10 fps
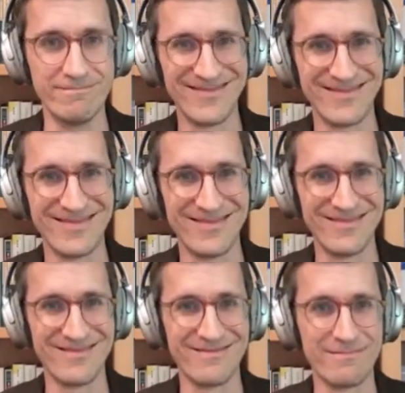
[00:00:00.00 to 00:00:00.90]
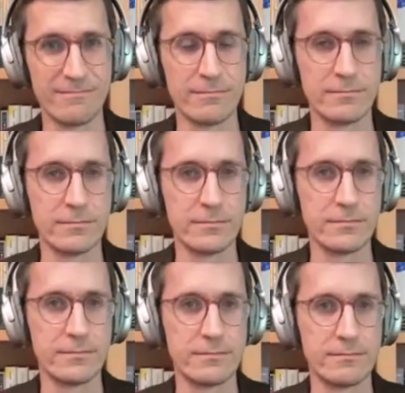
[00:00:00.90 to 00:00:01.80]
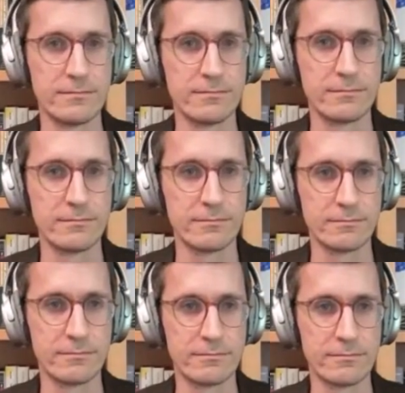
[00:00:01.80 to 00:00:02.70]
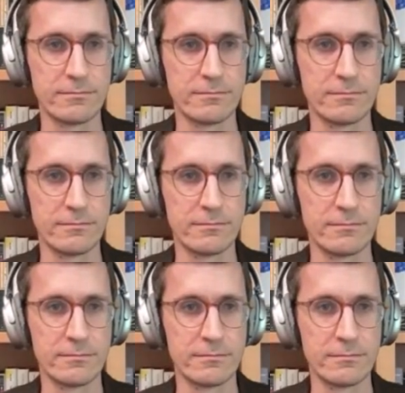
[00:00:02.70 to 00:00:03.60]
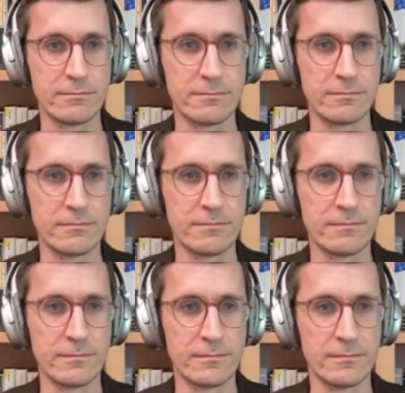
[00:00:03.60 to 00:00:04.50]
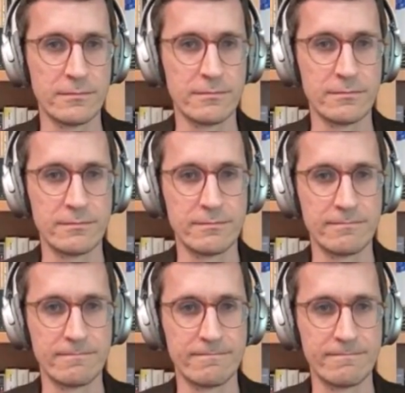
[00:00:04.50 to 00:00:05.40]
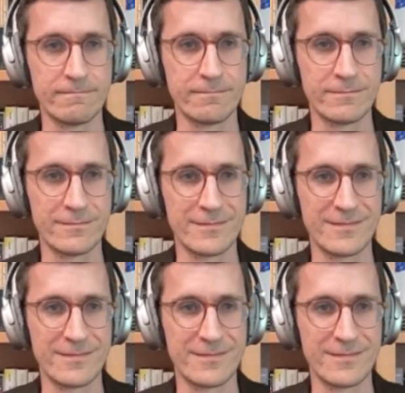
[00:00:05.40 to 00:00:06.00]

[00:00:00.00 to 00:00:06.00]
This person isn't speaking.